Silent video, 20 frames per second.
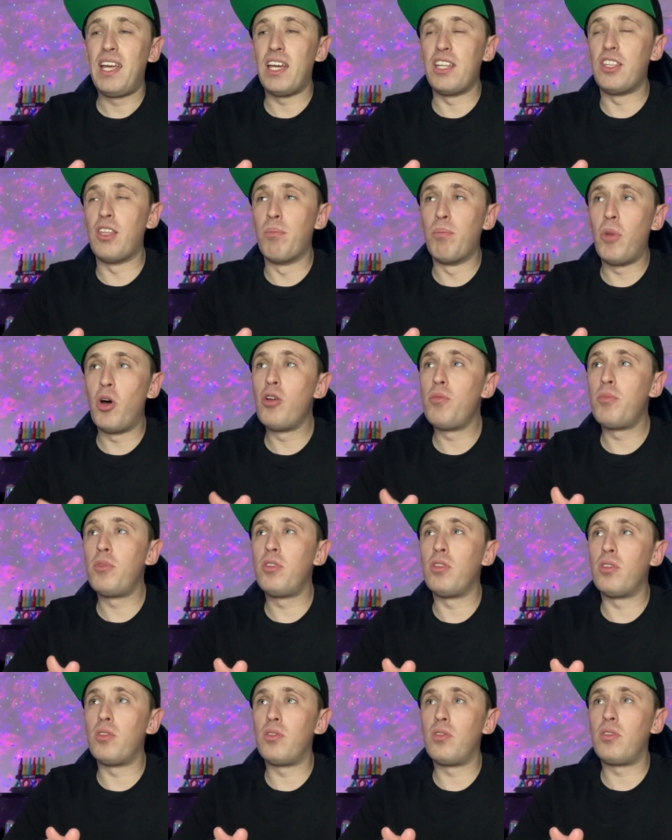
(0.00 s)
at the
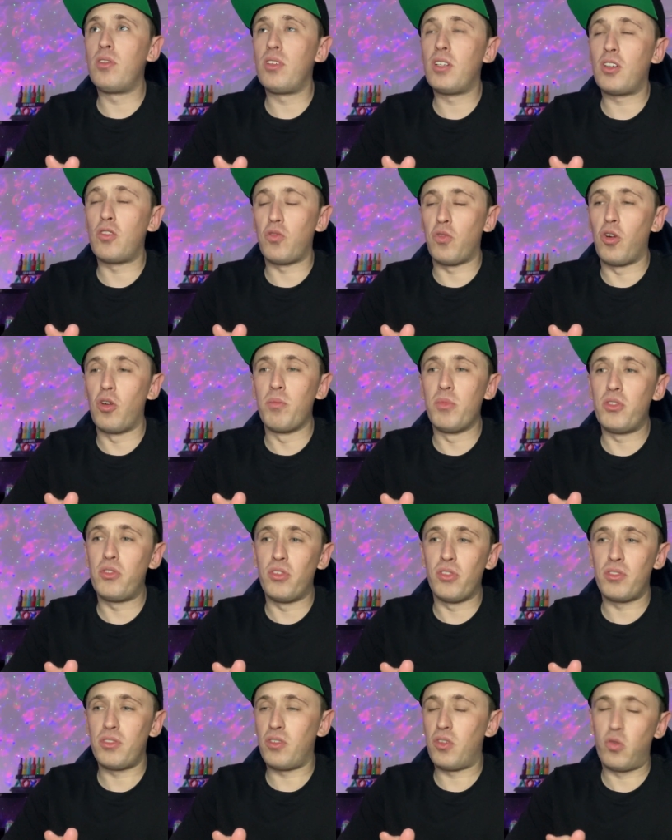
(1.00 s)
moment Chrome is
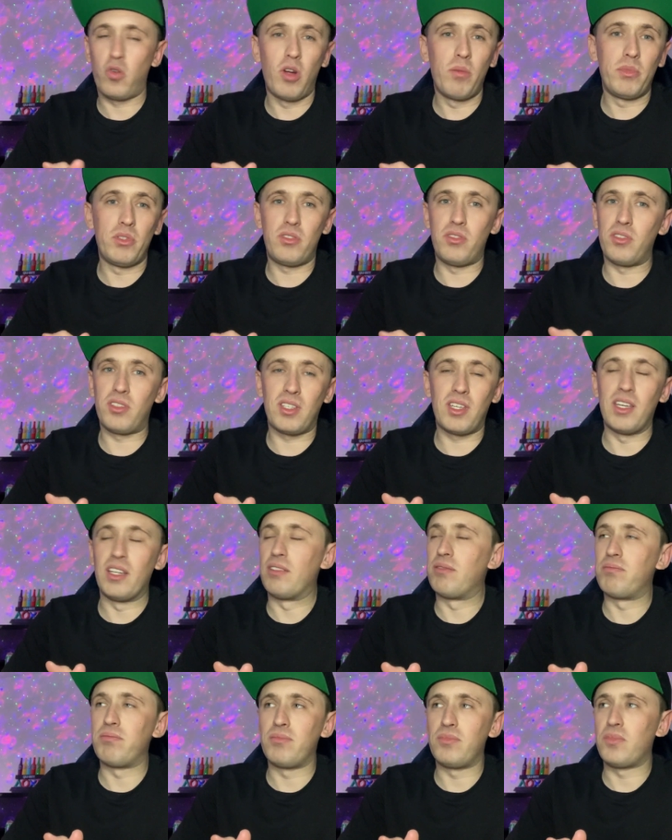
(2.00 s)
just Chrome is just
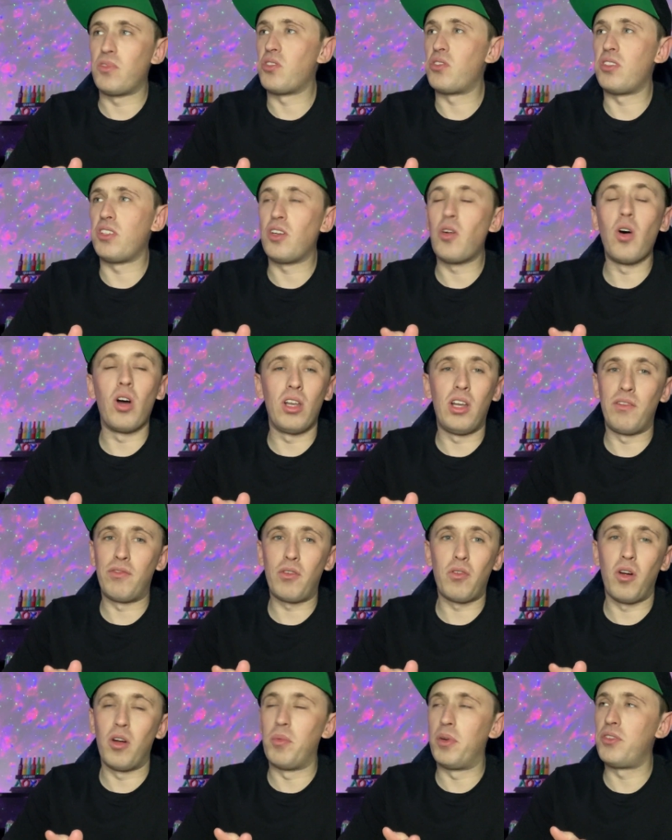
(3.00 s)
king. Just you gotta love
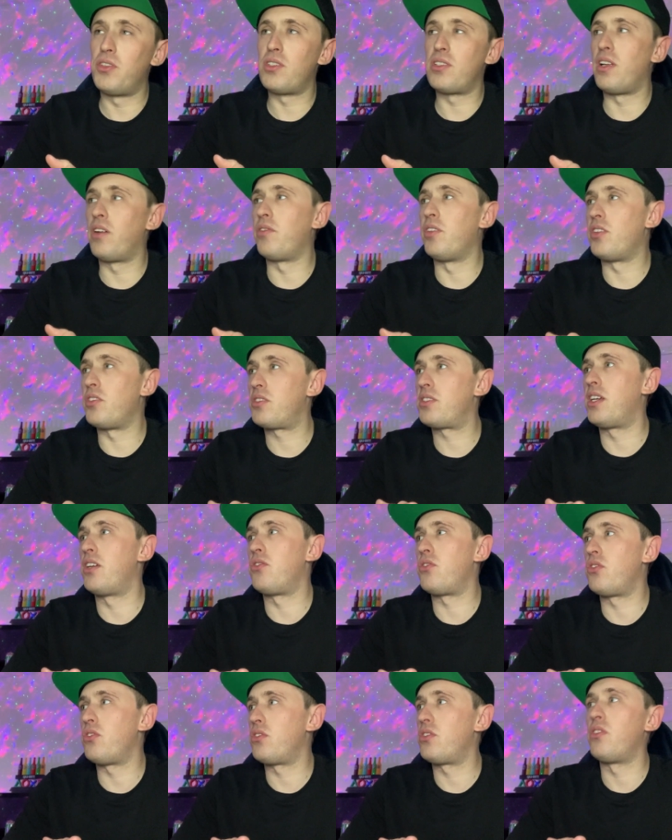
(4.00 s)
Chrome. I just love the
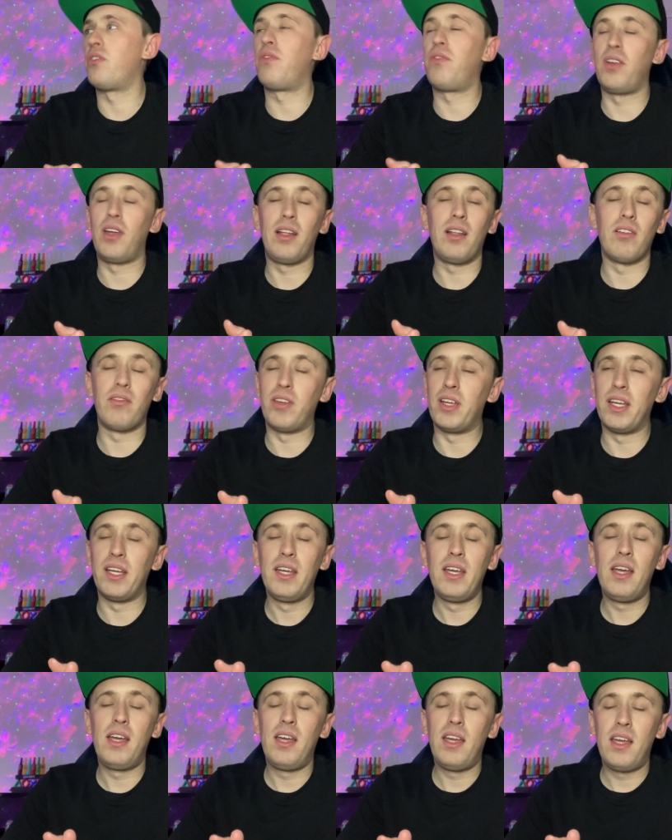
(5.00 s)
extensions and the feel of it.
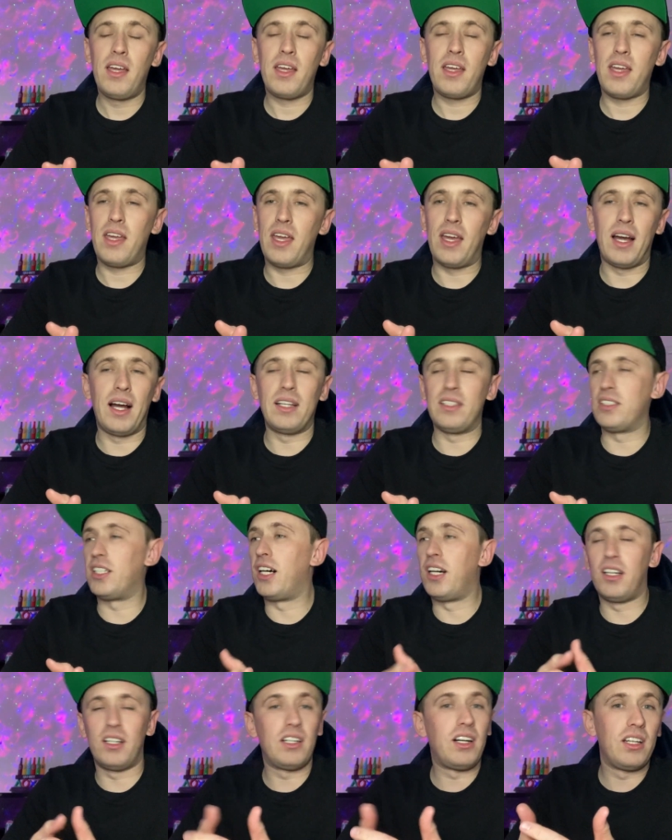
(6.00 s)

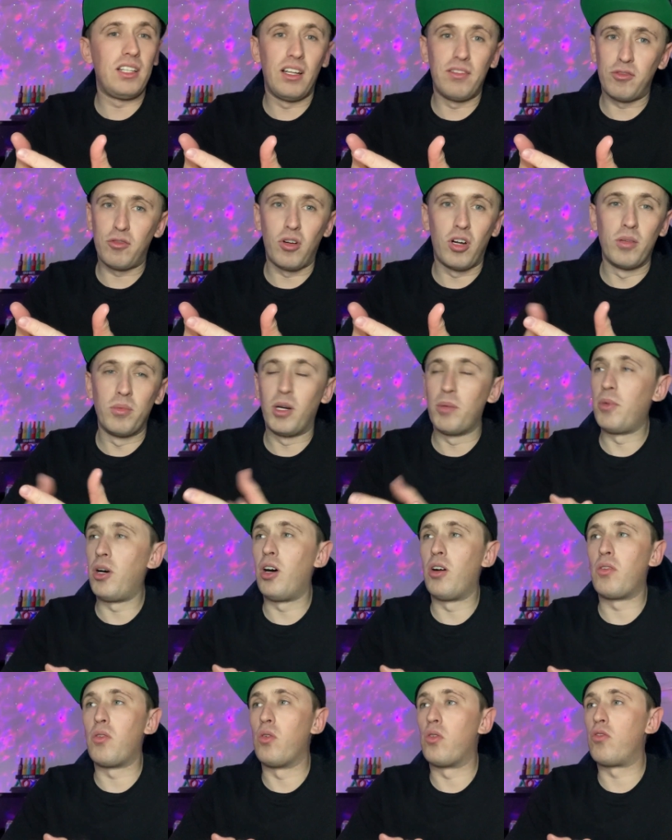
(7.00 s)
I love Chrome. I'm
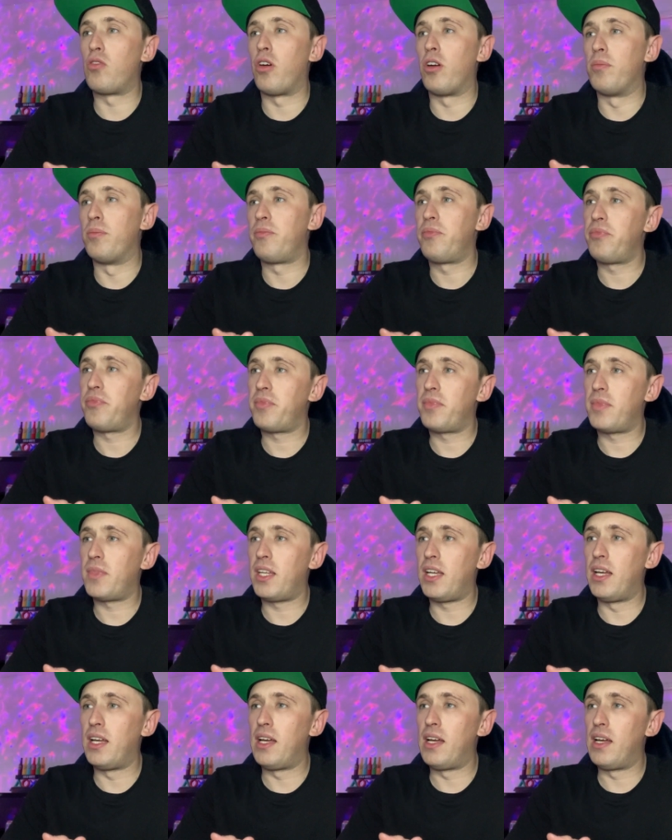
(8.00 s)
hardcore Chrome.
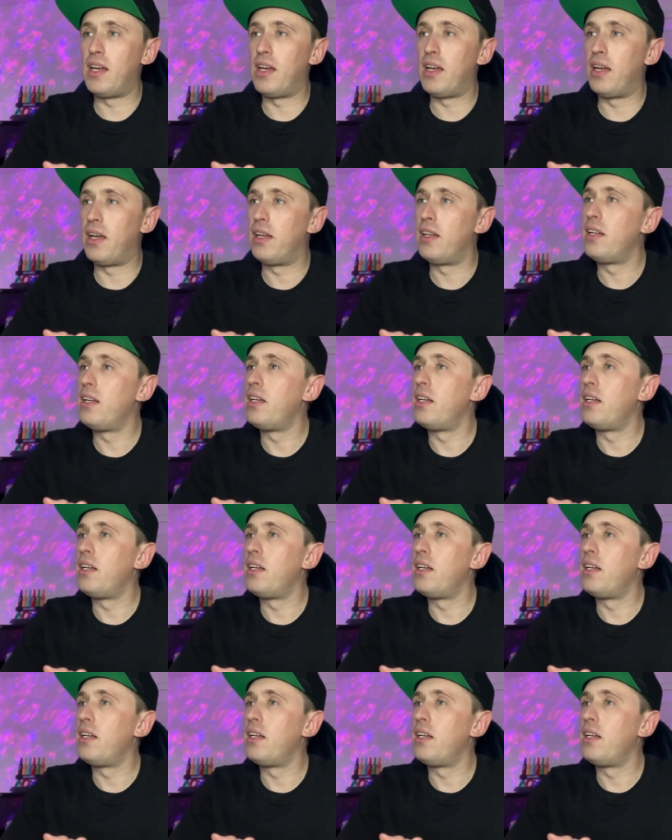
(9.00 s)
Uh,